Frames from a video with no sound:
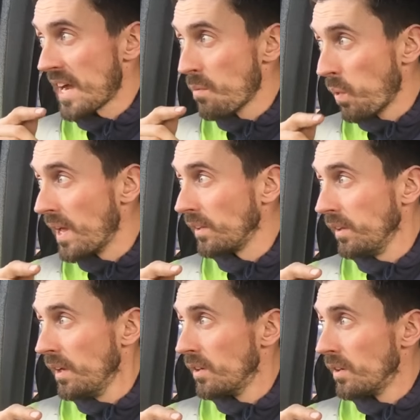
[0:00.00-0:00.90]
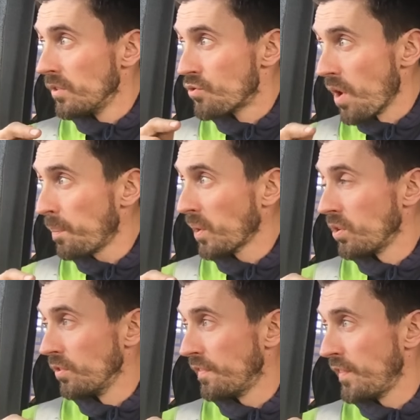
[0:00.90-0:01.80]
I will drop a
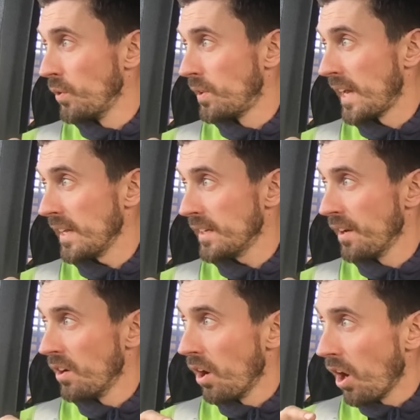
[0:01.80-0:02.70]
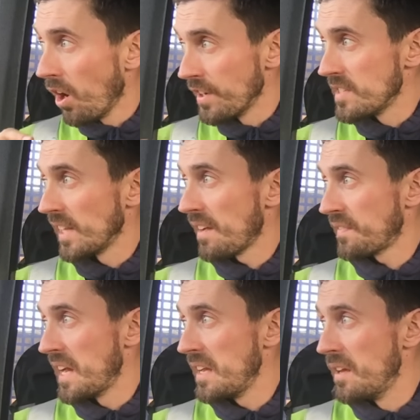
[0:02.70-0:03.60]
kung fu kick on his
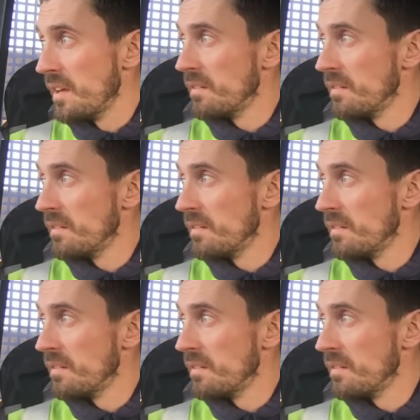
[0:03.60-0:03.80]
left knee.